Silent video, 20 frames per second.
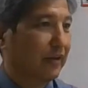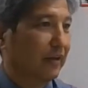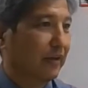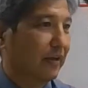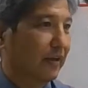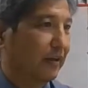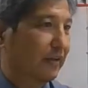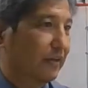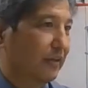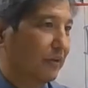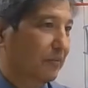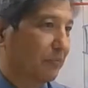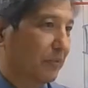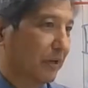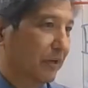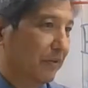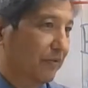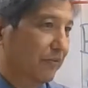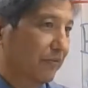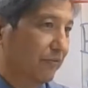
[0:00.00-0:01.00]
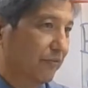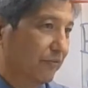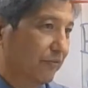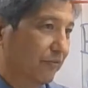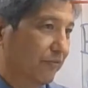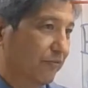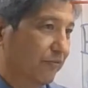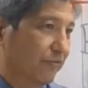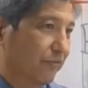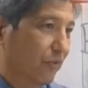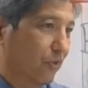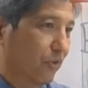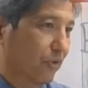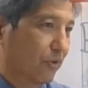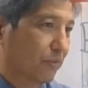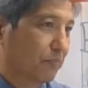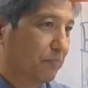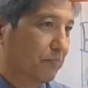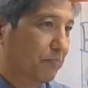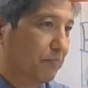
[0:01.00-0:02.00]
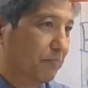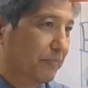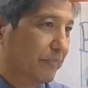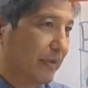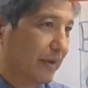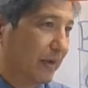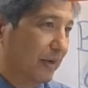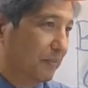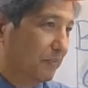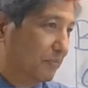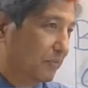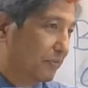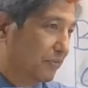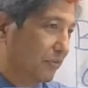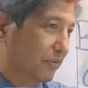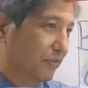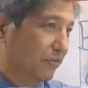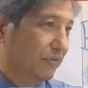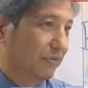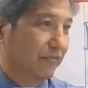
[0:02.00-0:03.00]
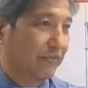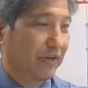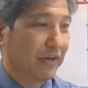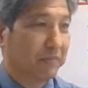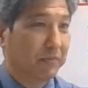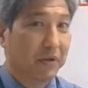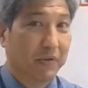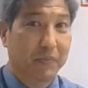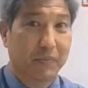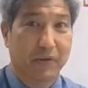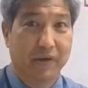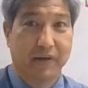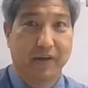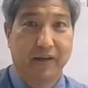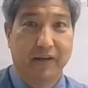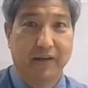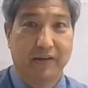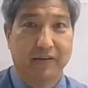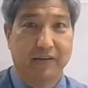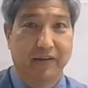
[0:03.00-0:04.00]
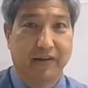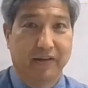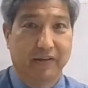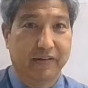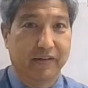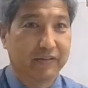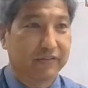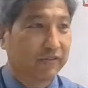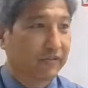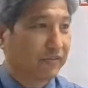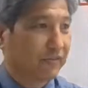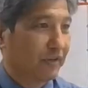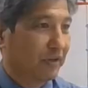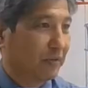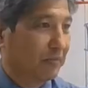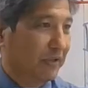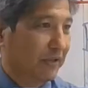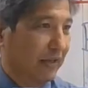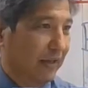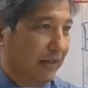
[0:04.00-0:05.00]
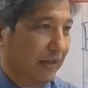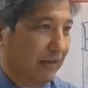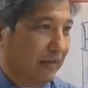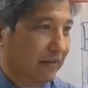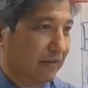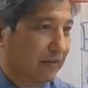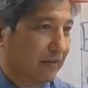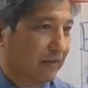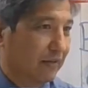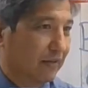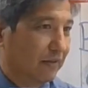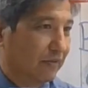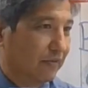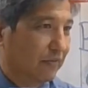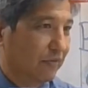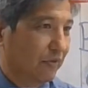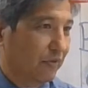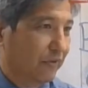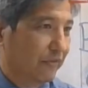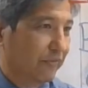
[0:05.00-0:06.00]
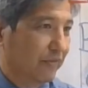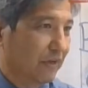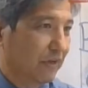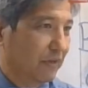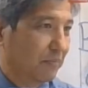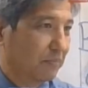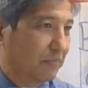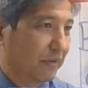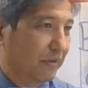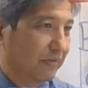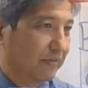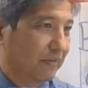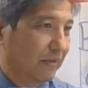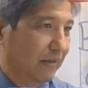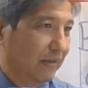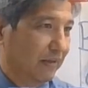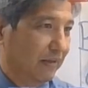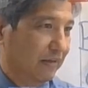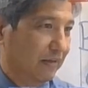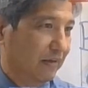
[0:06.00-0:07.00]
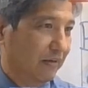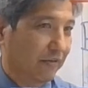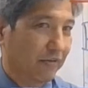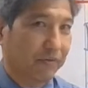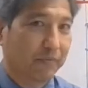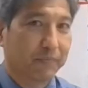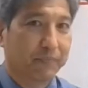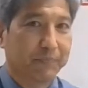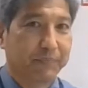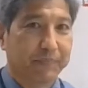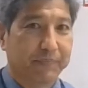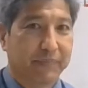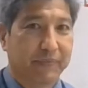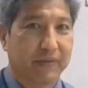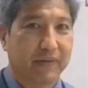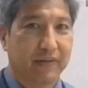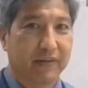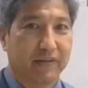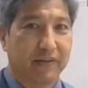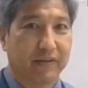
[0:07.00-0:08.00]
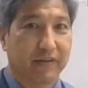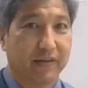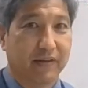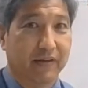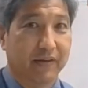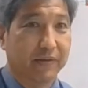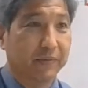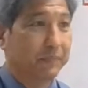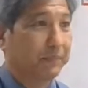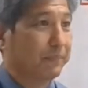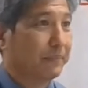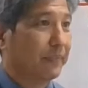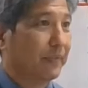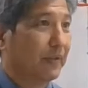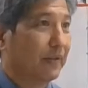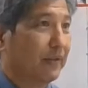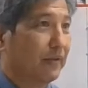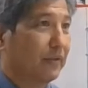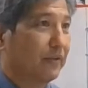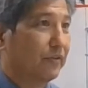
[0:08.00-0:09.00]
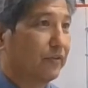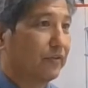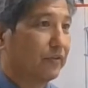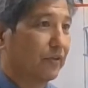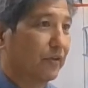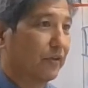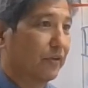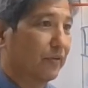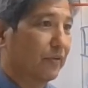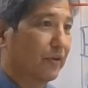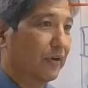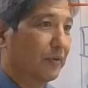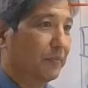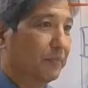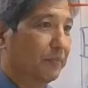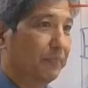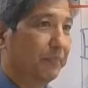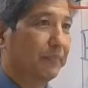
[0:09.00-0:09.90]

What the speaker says: And then my 4 times 2 divided by 1, that's just going to be 8. So I've got a plus 8 here. Okay. So